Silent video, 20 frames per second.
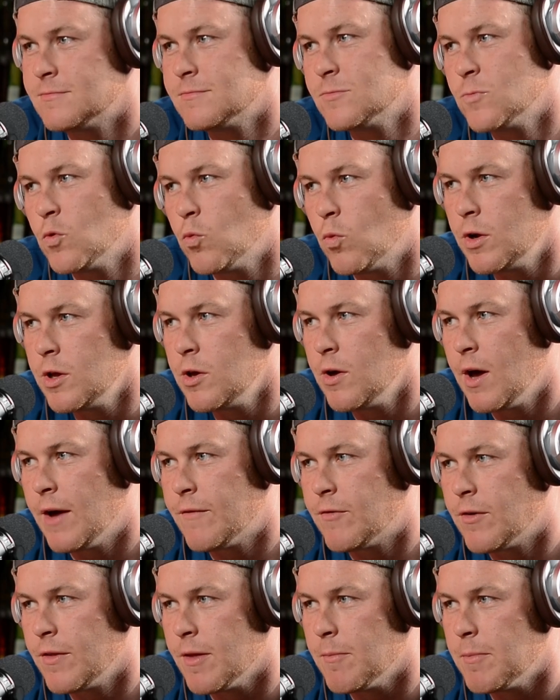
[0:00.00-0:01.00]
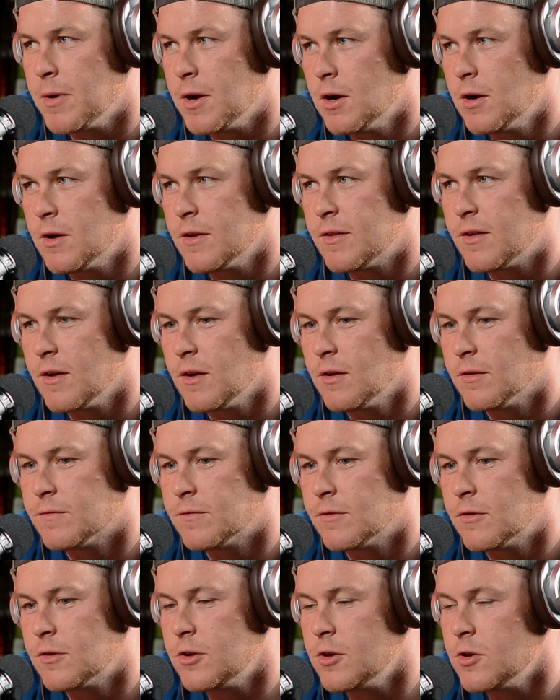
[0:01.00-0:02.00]
What do you have on the beer itself?
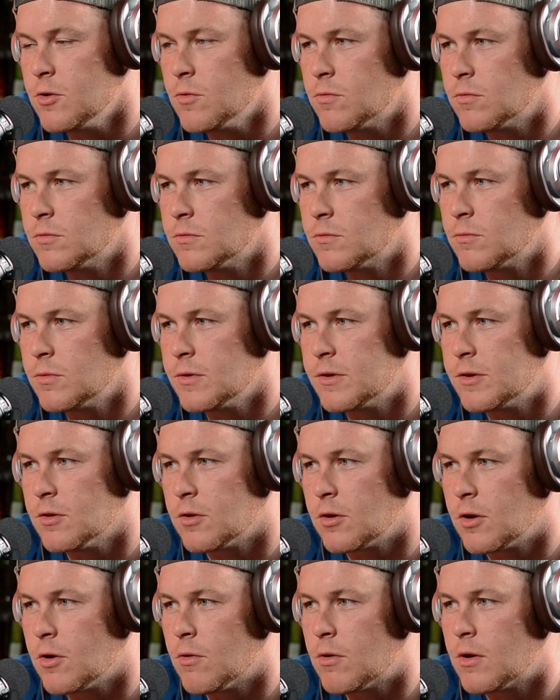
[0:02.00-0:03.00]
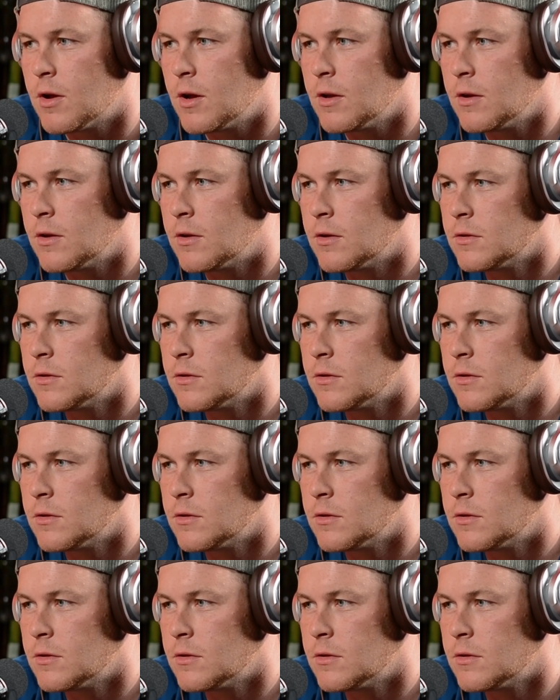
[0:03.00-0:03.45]
Or we still going on?